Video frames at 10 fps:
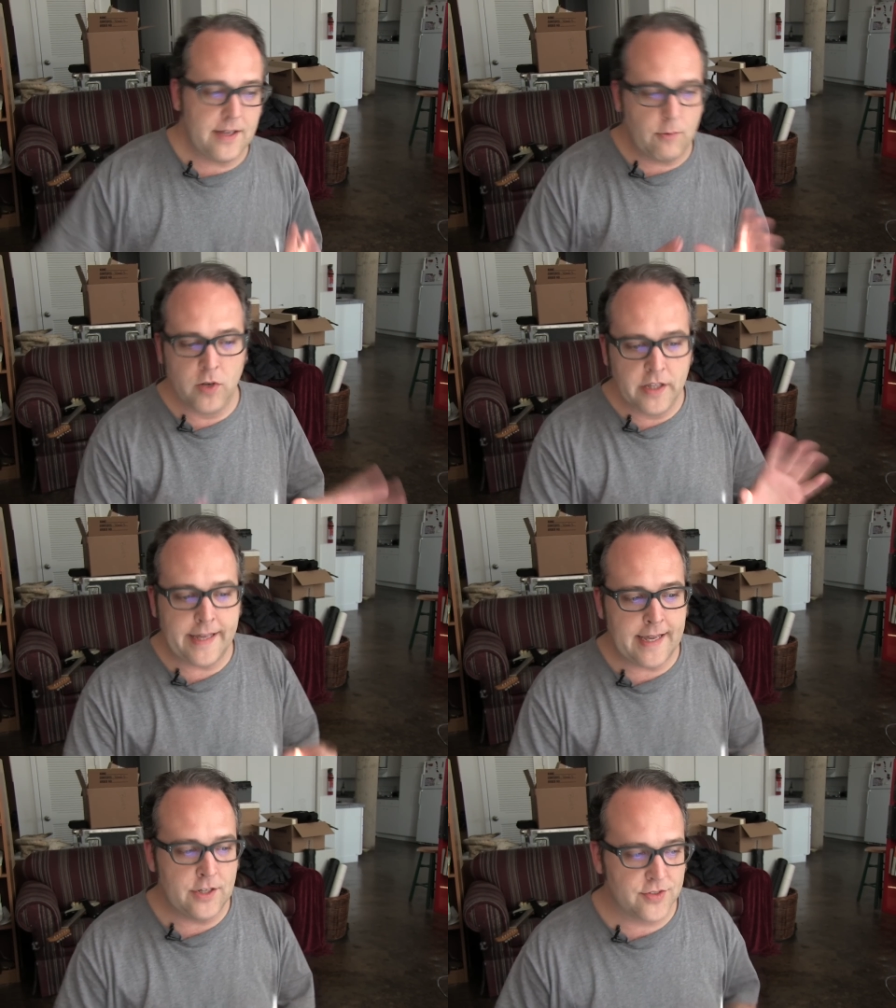
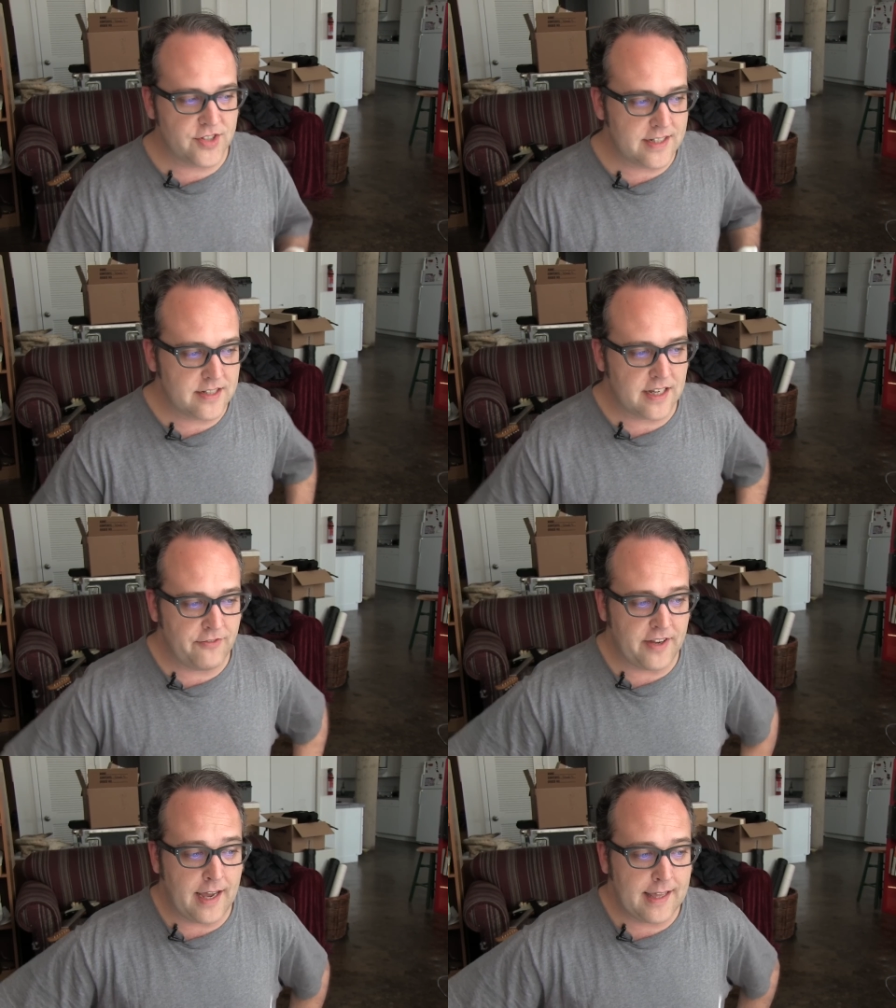really interesting
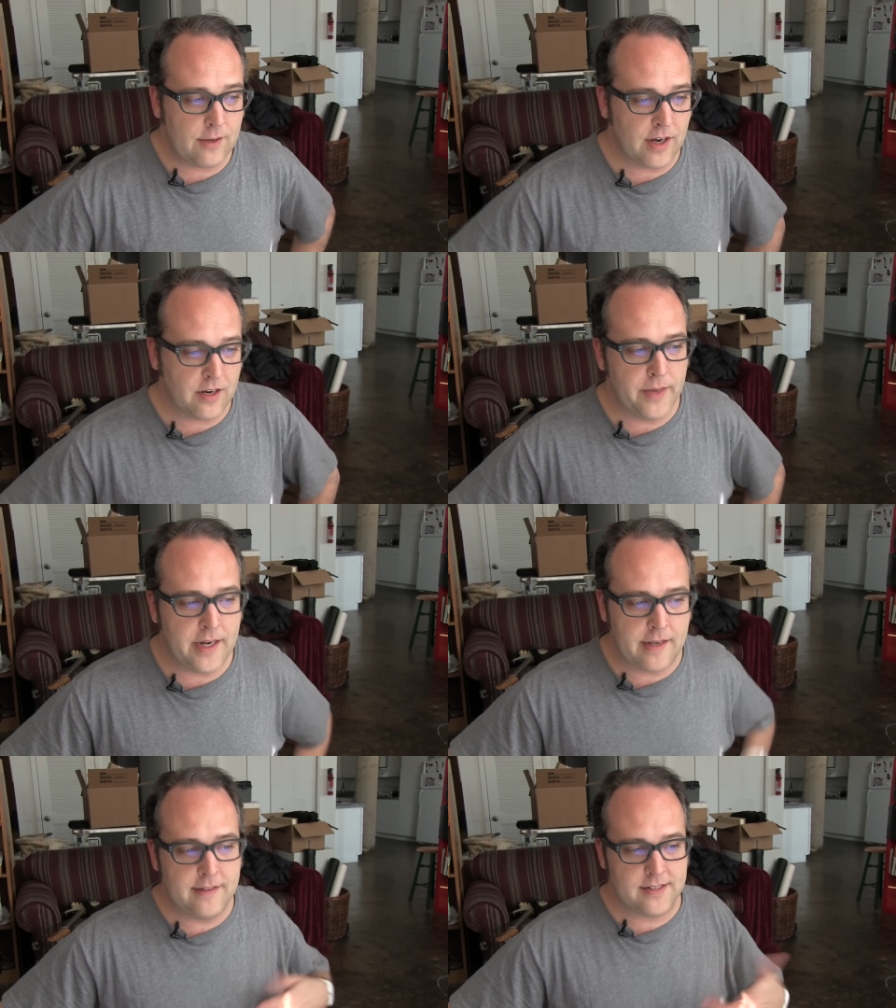stuff and highly recommended.